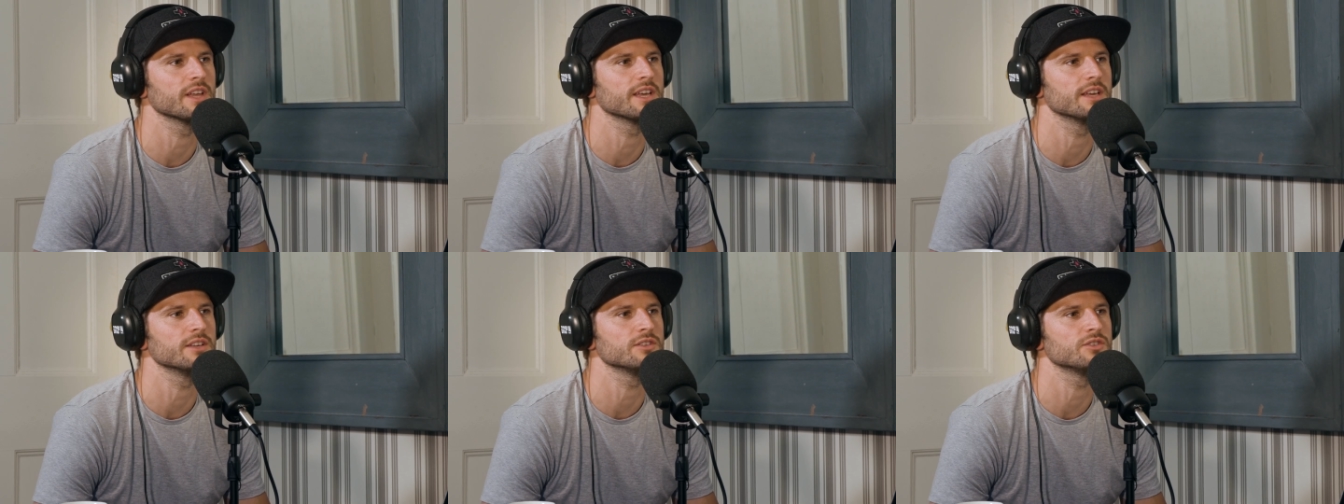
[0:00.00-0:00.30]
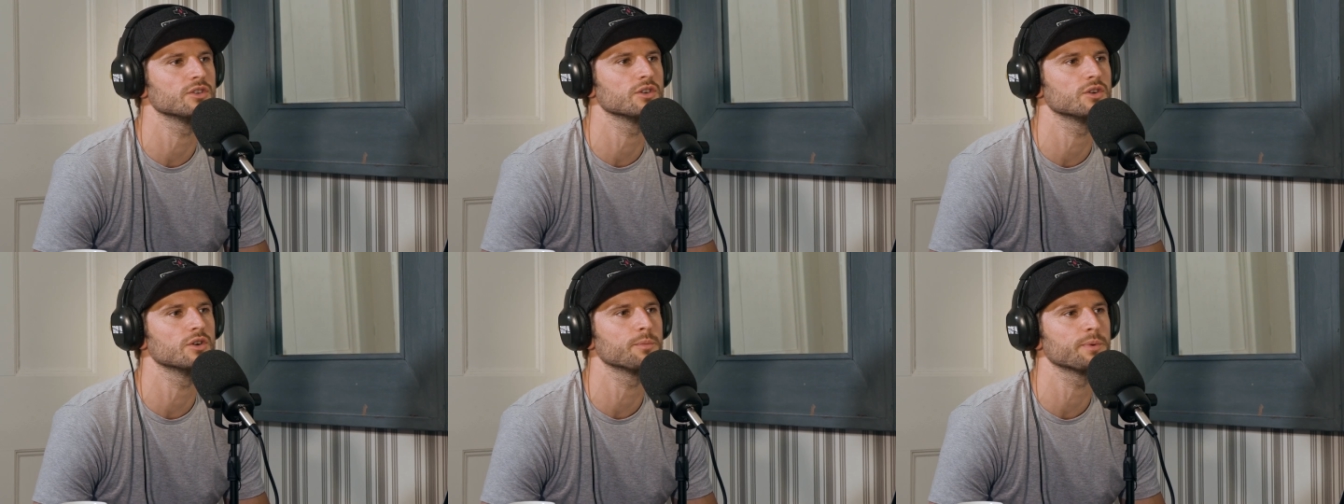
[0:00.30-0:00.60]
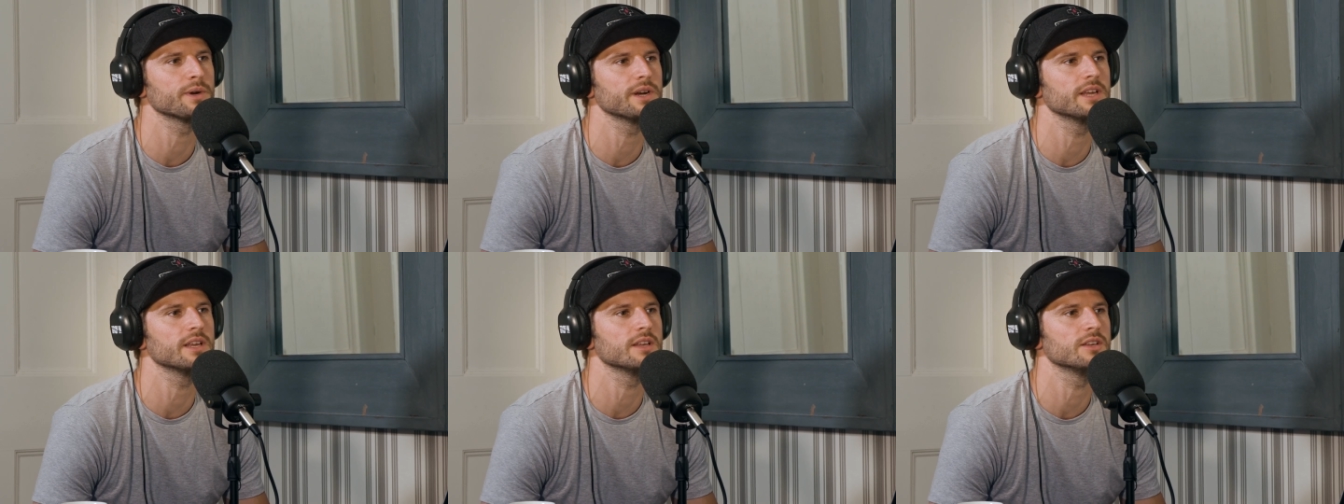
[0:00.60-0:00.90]
Like, do you go
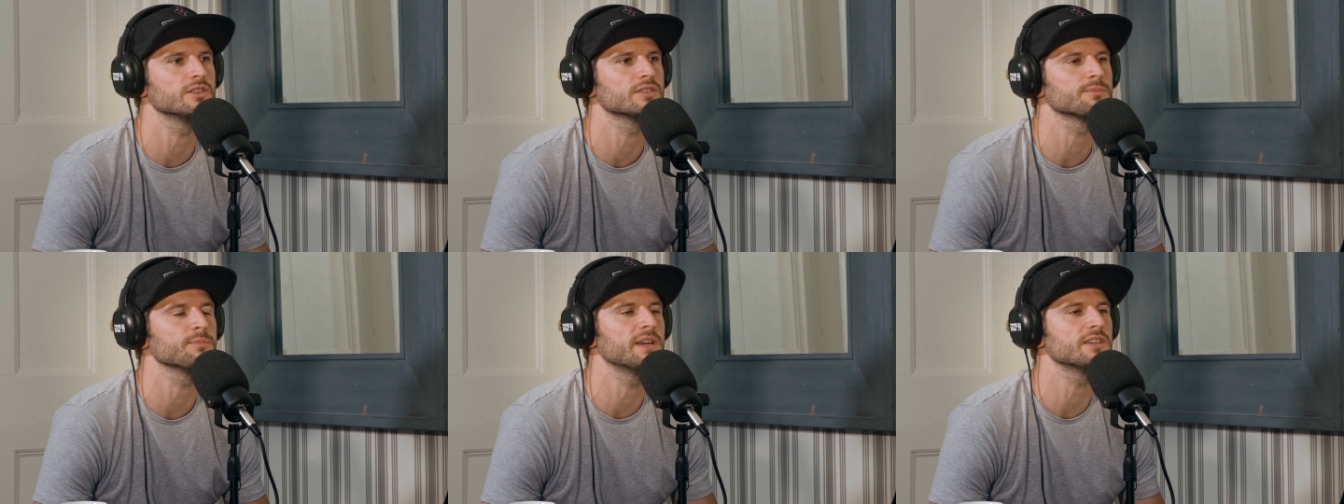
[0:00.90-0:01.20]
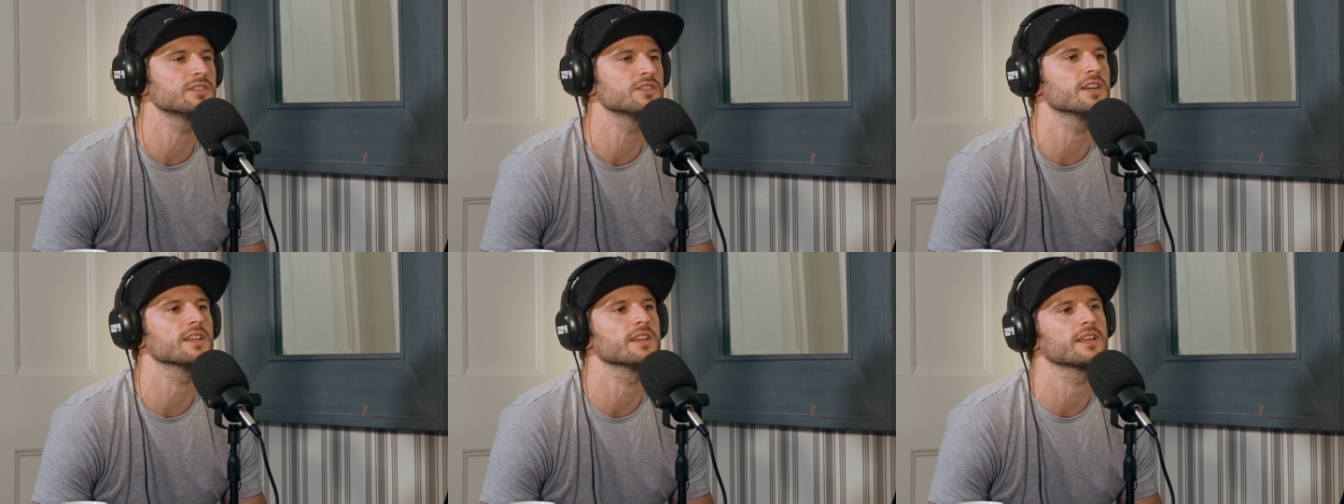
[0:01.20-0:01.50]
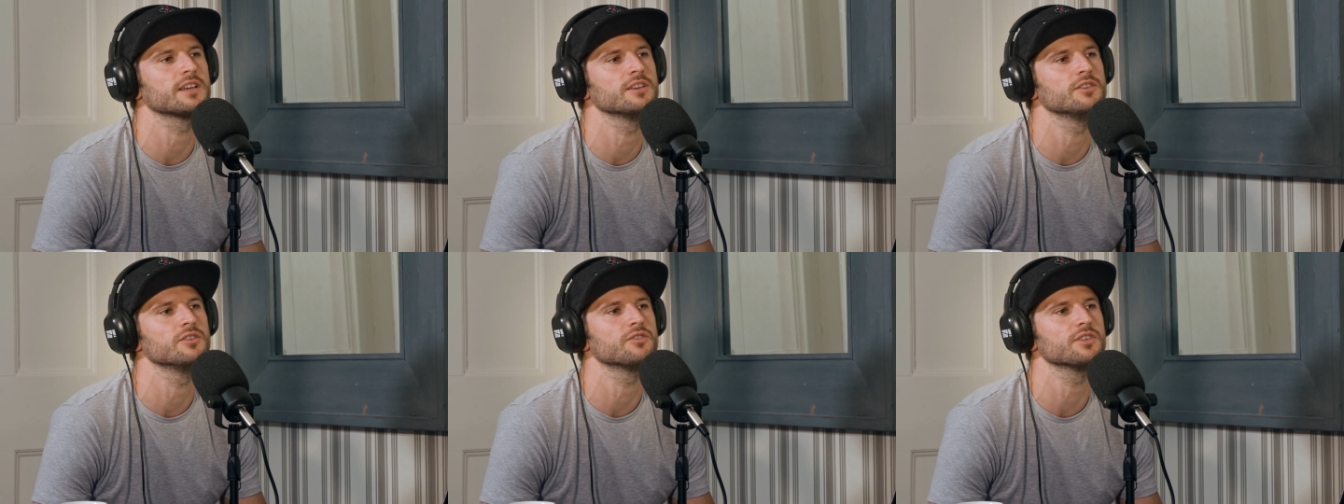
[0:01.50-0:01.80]
pretty? You mentioned you had
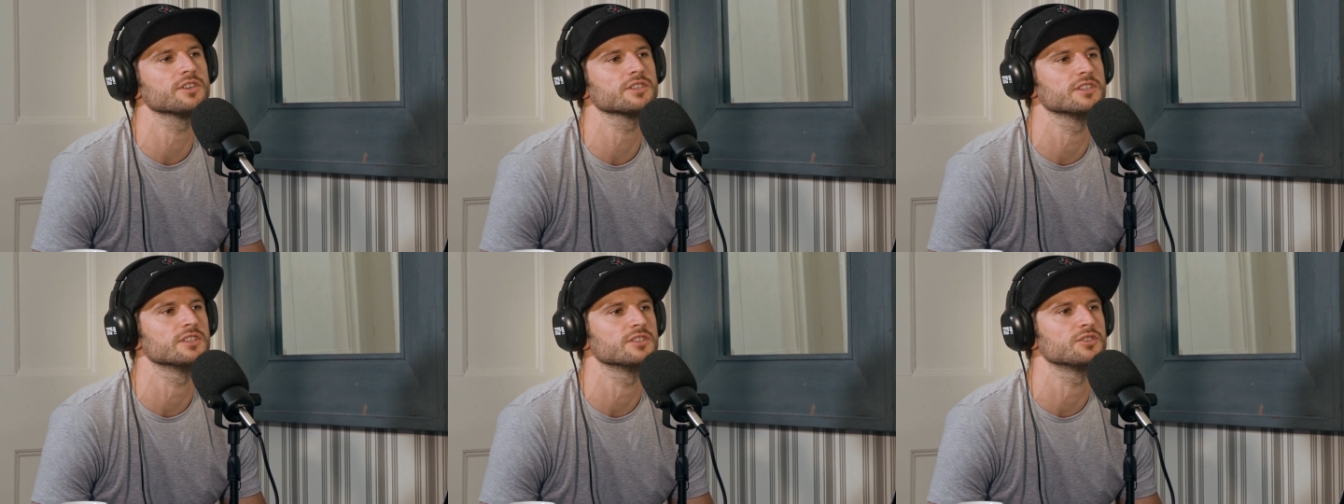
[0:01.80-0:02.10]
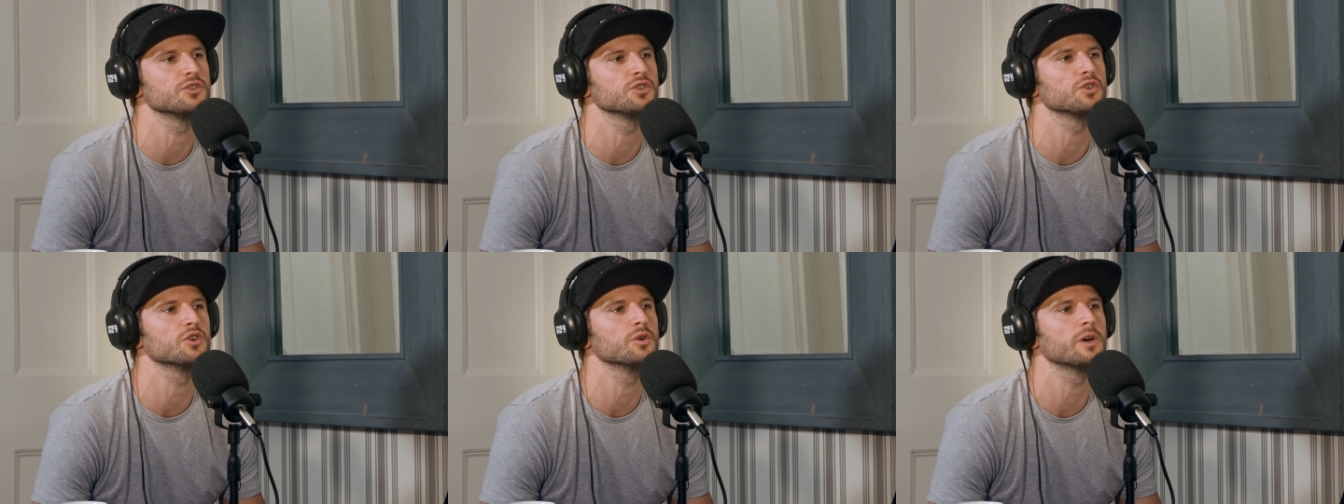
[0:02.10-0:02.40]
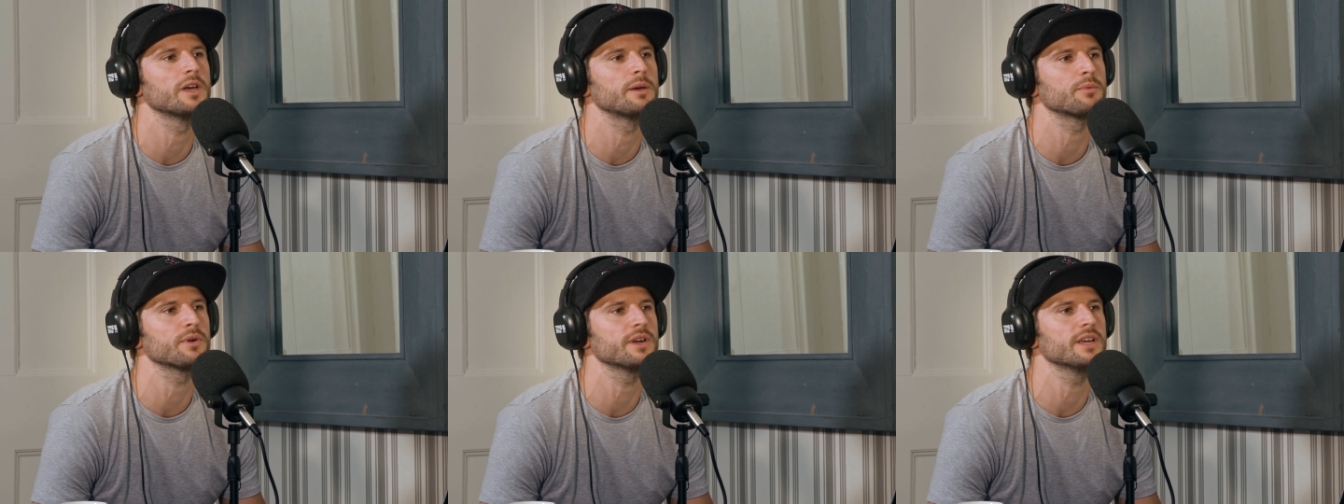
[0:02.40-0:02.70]
like a nutritionist. Do you go
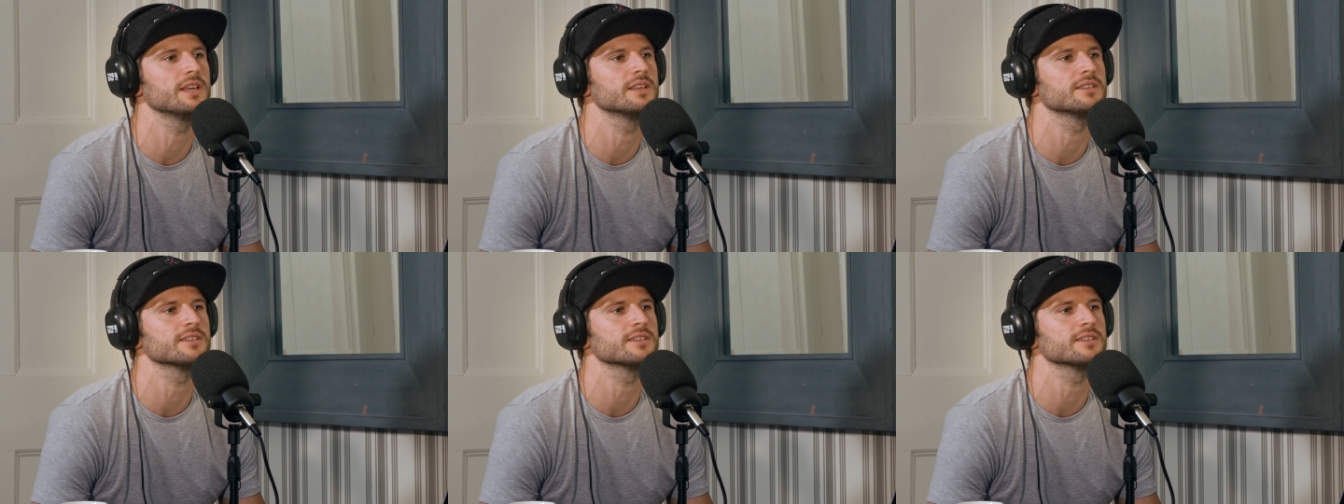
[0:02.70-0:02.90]
like pretty